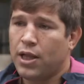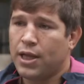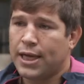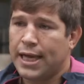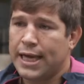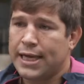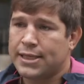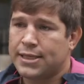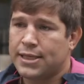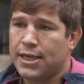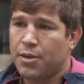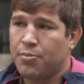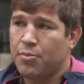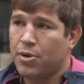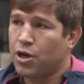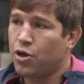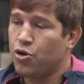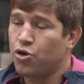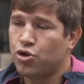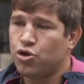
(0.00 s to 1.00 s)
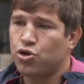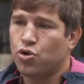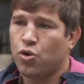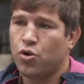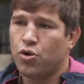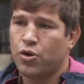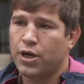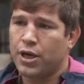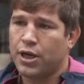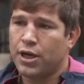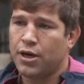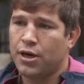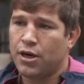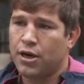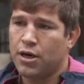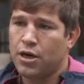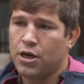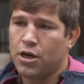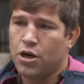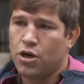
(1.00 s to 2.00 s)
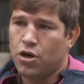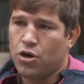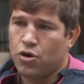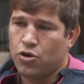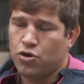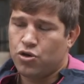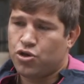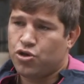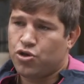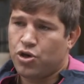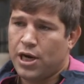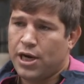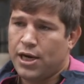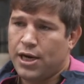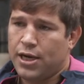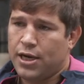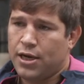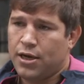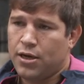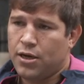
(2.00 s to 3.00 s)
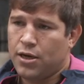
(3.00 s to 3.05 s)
against them. A good draw in Australia.